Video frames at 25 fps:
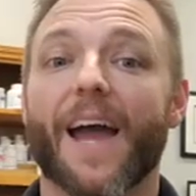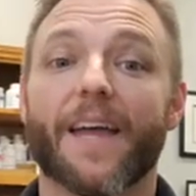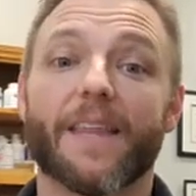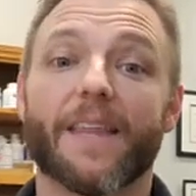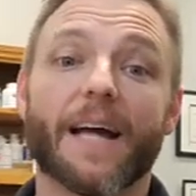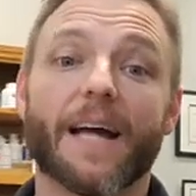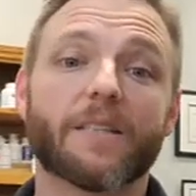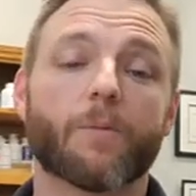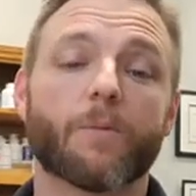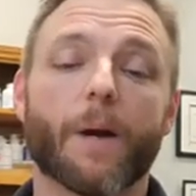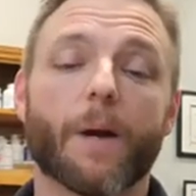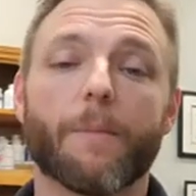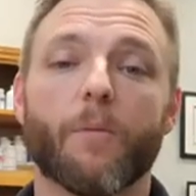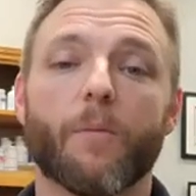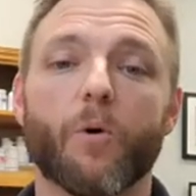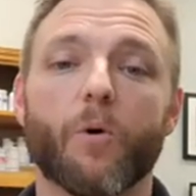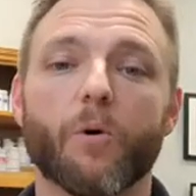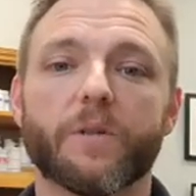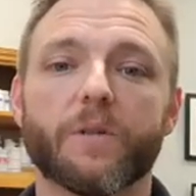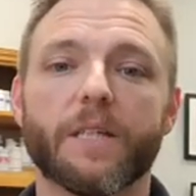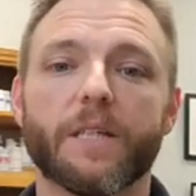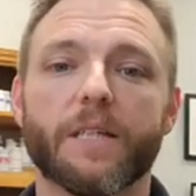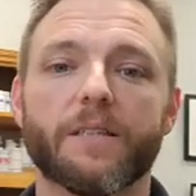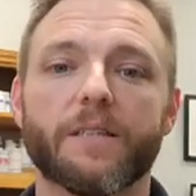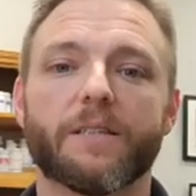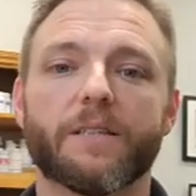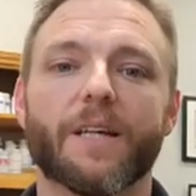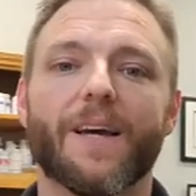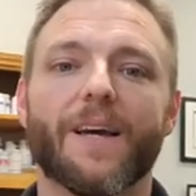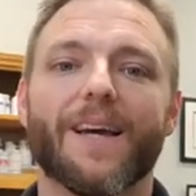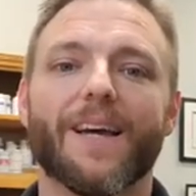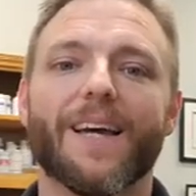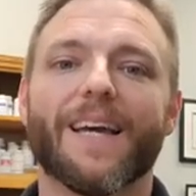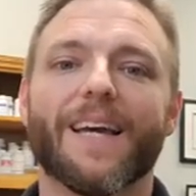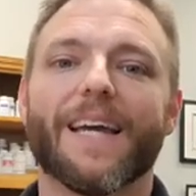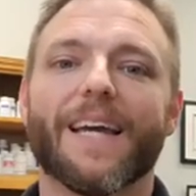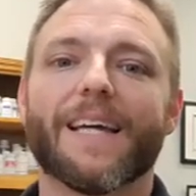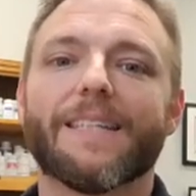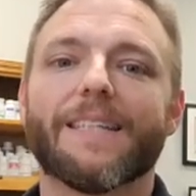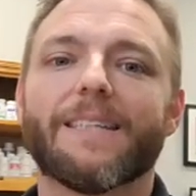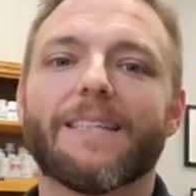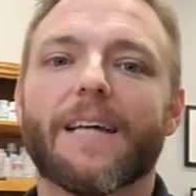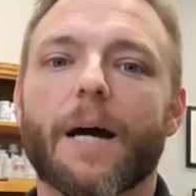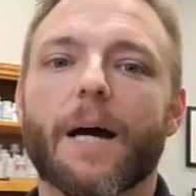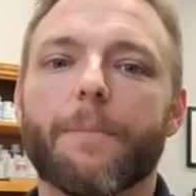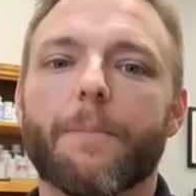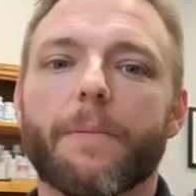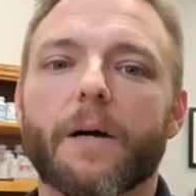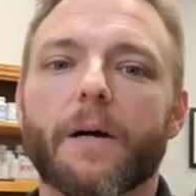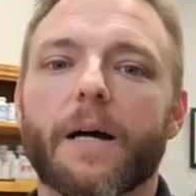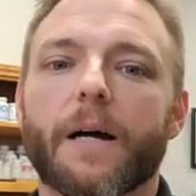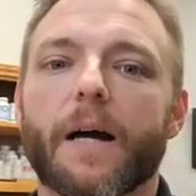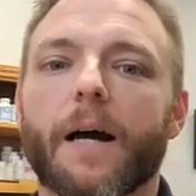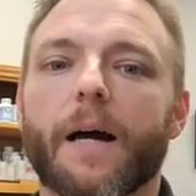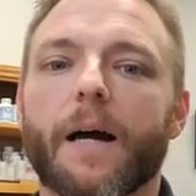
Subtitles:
And that's why moldies end up